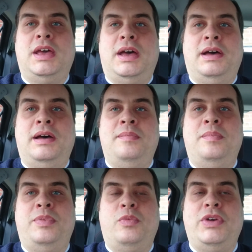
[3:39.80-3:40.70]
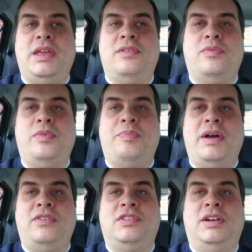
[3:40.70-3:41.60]
But we've
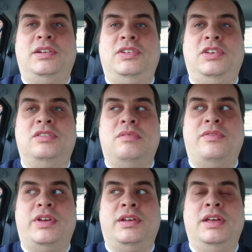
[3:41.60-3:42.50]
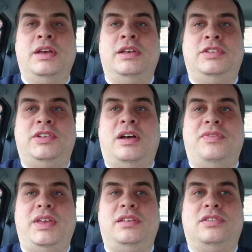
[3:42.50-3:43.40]
both decided to do some other
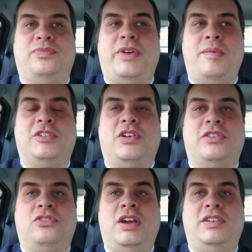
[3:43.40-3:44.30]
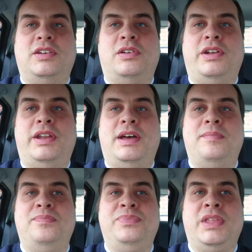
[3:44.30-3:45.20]
stuff. He's very much concentrating
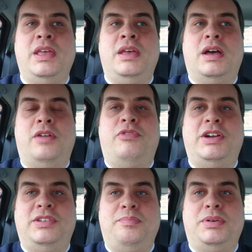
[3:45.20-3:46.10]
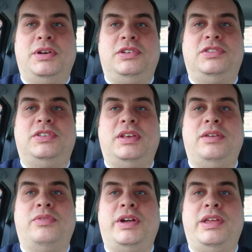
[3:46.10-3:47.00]
on writing books.
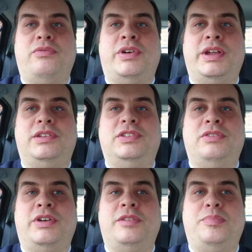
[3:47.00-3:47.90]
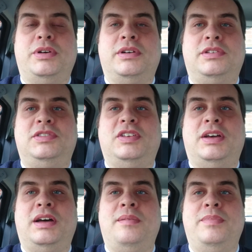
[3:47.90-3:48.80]
He writes books.
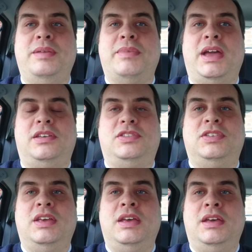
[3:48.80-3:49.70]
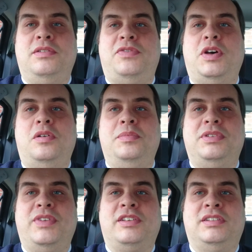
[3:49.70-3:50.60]
He makes
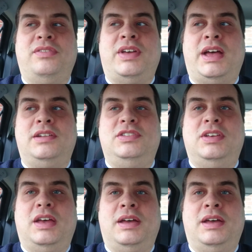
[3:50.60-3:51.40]
films and things like that.